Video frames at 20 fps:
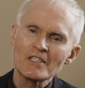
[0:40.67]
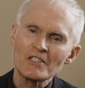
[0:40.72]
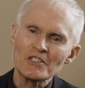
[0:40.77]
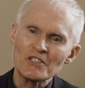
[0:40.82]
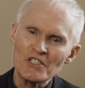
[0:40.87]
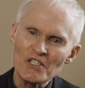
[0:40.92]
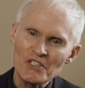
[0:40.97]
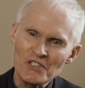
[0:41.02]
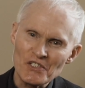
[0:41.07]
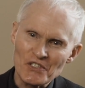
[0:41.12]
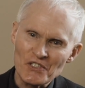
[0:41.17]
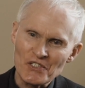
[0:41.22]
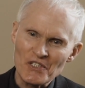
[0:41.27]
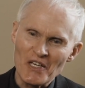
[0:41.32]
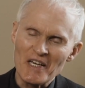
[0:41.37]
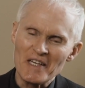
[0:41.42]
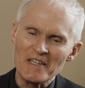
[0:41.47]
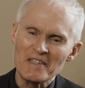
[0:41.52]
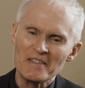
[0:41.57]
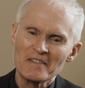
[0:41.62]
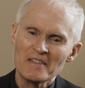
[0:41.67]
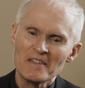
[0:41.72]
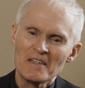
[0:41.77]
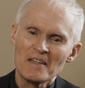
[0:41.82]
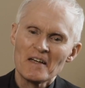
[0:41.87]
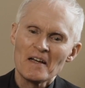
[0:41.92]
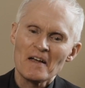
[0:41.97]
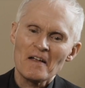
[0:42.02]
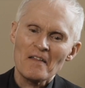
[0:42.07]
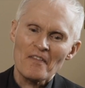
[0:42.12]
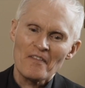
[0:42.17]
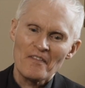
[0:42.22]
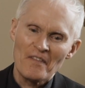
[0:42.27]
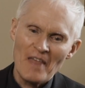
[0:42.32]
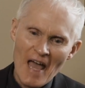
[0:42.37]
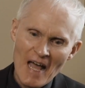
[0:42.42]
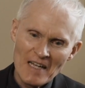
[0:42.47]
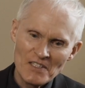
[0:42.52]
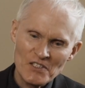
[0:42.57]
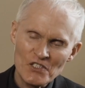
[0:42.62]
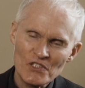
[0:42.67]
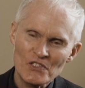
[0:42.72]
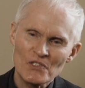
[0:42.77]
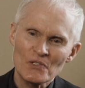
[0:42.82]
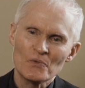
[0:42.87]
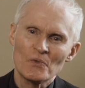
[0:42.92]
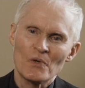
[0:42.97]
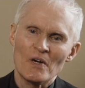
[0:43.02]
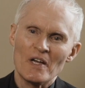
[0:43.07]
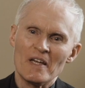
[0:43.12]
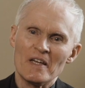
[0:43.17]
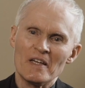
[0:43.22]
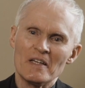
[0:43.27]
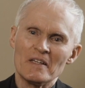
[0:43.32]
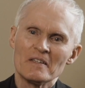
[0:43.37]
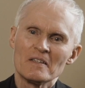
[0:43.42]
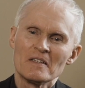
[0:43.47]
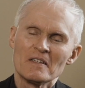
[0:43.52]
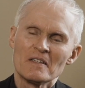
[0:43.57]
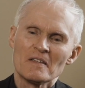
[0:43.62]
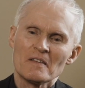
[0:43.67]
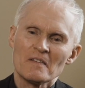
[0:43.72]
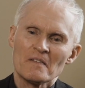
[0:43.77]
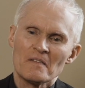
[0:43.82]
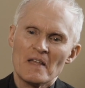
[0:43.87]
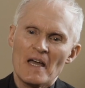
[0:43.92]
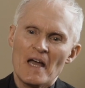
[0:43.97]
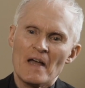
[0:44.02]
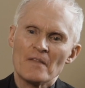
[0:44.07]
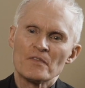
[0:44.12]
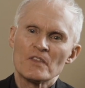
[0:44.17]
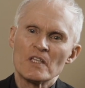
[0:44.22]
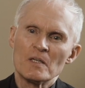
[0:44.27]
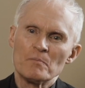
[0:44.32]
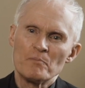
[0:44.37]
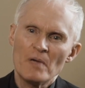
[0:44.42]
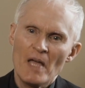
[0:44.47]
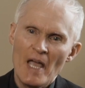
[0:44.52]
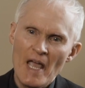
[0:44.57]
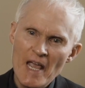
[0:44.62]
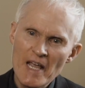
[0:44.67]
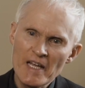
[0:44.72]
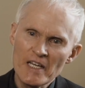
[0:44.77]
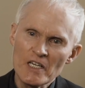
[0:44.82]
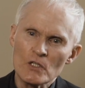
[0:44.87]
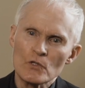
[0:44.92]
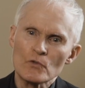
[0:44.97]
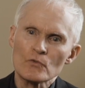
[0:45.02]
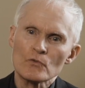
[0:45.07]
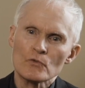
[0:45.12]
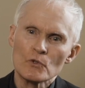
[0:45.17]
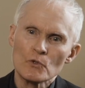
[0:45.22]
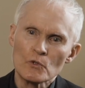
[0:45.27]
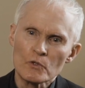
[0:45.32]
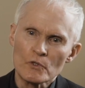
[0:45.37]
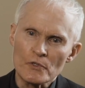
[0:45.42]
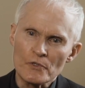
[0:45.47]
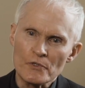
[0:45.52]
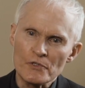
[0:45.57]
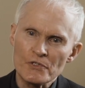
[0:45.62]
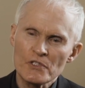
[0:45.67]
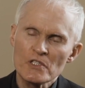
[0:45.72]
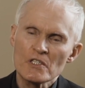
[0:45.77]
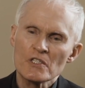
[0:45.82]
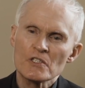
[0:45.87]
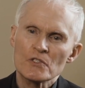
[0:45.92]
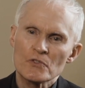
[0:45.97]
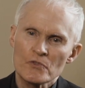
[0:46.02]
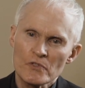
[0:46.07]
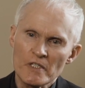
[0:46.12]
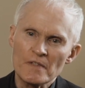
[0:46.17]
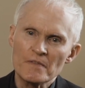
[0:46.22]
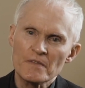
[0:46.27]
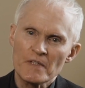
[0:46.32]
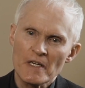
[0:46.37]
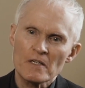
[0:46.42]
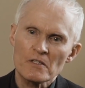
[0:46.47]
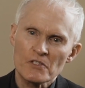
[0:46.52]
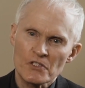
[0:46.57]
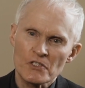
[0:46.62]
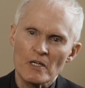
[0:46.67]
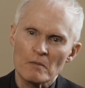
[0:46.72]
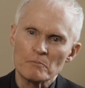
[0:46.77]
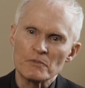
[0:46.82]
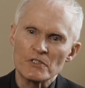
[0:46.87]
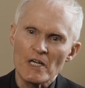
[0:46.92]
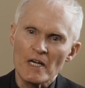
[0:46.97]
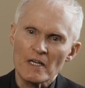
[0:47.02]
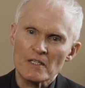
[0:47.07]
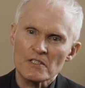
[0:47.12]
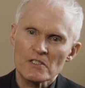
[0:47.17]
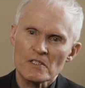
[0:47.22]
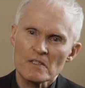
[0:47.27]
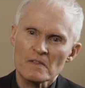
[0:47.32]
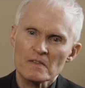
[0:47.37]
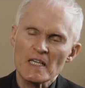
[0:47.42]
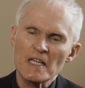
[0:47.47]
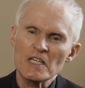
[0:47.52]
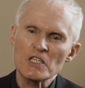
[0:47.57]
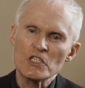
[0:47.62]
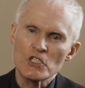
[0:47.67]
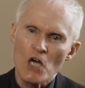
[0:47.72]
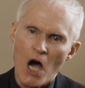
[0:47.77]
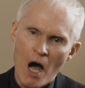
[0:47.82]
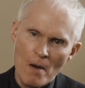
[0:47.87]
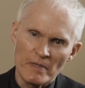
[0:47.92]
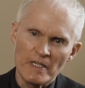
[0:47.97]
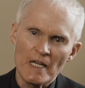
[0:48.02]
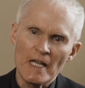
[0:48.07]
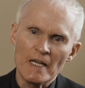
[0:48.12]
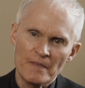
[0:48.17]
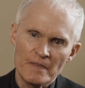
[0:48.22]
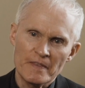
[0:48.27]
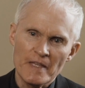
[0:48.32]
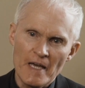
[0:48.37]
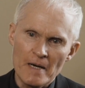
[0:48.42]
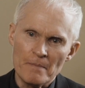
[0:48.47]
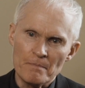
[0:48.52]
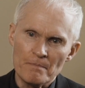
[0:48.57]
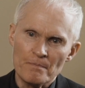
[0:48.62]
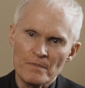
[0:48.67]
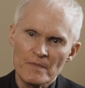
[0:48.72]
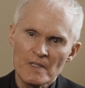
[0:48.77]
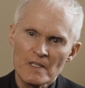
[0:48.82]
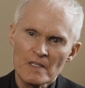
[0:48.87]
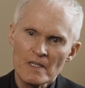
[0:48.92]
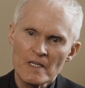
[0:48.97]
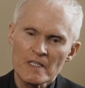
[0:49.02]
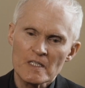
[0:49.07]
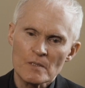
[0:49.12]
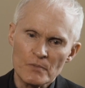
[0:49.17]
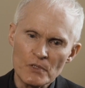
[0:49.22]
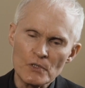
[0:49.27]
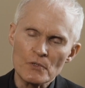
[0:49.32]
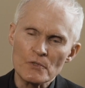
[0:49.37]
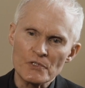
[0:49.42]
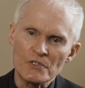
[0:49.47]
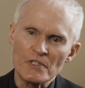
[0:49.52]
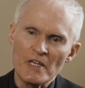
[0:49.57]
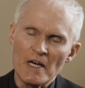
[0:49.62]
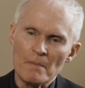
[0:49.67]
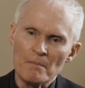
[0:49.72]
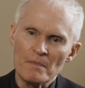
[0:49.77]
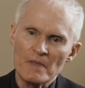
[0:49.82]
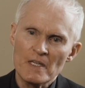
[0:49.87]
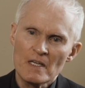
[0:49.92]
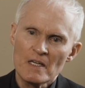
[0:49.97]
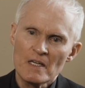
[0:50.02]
Jesus said, that's the way that the pagan rulers treat their subjects. They dominate them and abuse them.